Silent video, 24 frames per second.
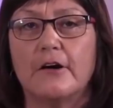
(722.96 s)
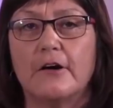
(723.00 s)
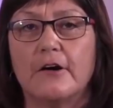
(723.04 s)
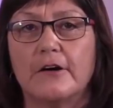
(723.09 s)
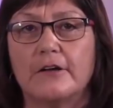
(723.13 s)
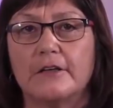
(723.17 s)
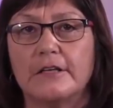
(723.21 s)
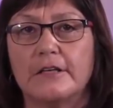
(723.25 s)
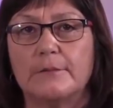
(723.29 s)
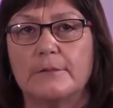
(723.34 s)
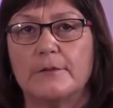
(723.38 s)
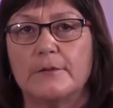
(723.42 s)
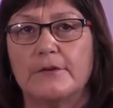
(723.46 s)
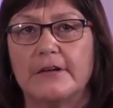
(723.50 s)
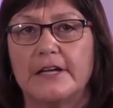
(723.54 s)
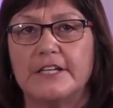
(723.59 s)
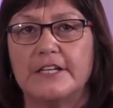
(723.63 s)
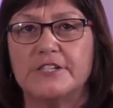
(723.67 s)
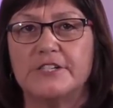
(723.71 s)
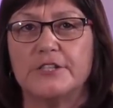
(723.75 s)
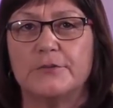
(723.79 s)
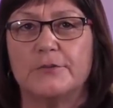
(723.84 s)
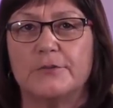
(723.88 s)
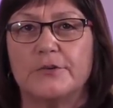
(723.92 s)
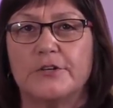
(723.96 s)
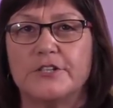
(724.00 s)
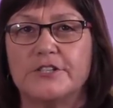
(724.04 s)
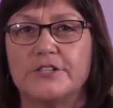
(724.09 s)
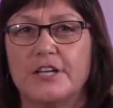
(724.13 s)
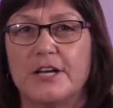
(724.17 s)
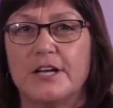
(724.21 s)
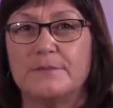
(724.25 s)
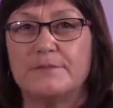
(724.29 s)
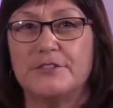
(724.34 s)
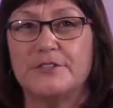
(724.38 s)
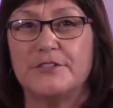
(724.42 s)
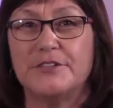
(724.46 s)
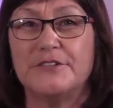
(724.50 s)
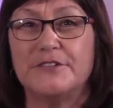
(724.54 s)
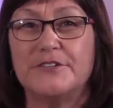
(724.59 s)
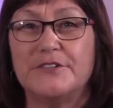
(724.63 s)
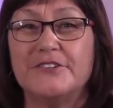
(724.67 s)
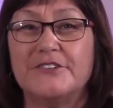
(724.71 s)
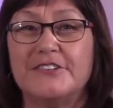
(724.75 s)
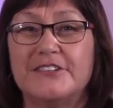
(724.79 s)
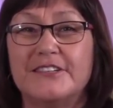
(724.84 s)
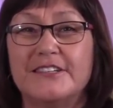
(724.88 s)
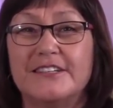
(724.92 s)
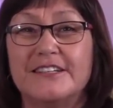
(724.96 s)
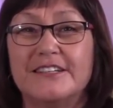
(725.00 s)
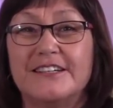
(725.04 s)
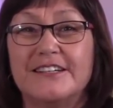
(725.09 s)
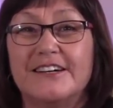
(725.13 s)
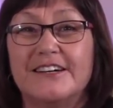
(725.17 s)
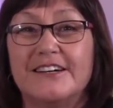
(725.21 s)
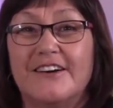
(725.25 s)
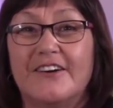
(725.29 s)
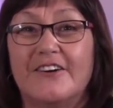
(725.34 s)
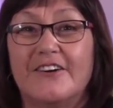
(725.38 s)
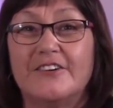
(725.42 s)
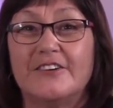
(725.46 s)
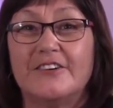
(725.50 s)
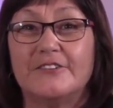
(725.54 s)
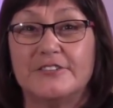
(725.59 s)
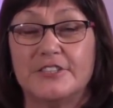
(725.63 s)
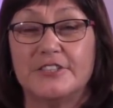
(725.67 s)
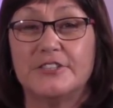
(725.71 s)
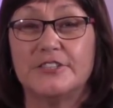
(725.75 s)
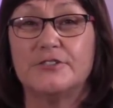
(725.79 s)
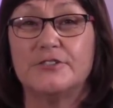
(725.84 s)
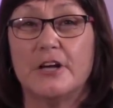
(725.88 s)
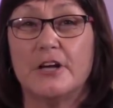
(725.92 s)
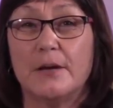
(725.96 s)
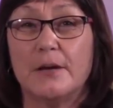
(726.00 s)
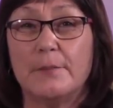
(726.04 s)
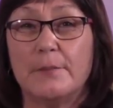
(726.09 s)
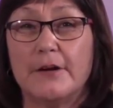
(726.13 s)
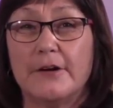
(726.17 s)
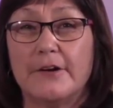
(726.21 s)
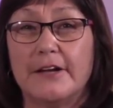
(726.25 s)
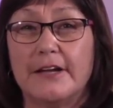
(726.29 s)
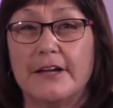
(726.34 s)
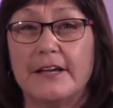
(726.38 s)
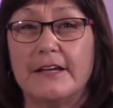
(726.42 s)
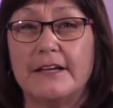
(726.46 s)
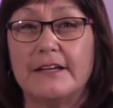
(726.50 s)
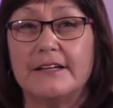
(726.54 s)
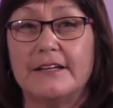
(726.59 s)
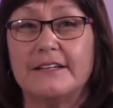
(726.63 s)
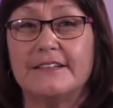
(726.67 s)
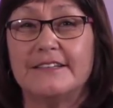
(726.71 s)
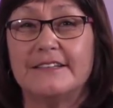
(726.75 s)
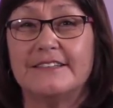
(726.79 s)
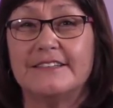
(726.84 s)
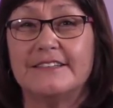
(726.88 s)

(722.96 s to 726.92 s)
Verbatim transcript: the heart liberation workshop too, or just Strawberry?